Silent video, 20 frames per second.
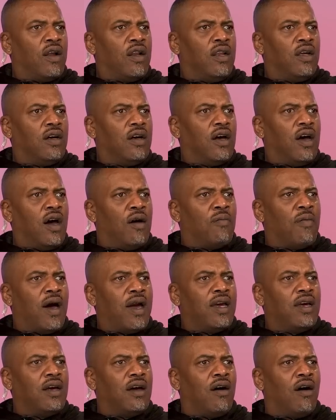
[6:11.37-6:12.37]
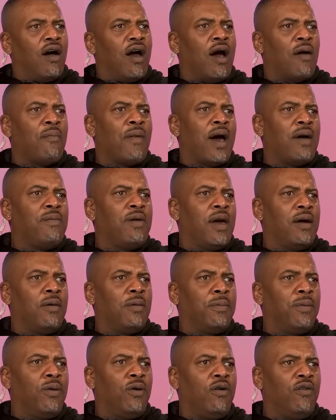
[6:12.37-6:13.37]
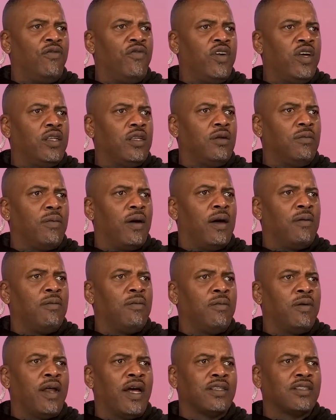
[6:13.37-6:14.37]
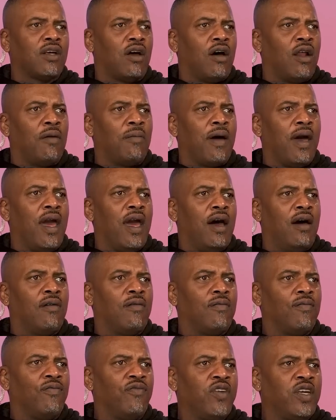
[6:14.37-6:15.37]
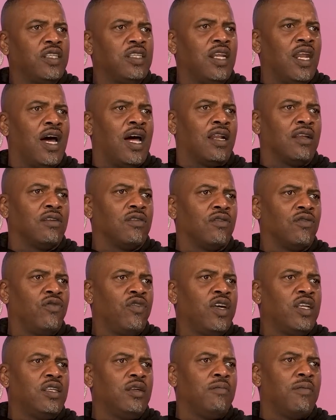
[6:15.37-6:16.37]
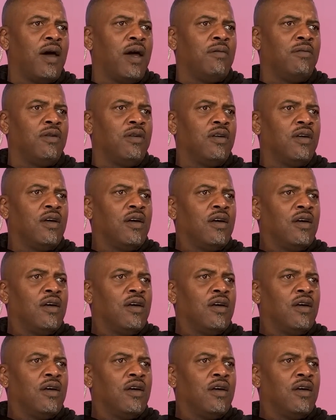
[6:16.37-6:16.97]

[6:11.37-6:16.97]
my all right, look, I might, all right, I might be able to pull fifty, baby, but that's all I'm gonna have. Fifty dollars, fifty, baby,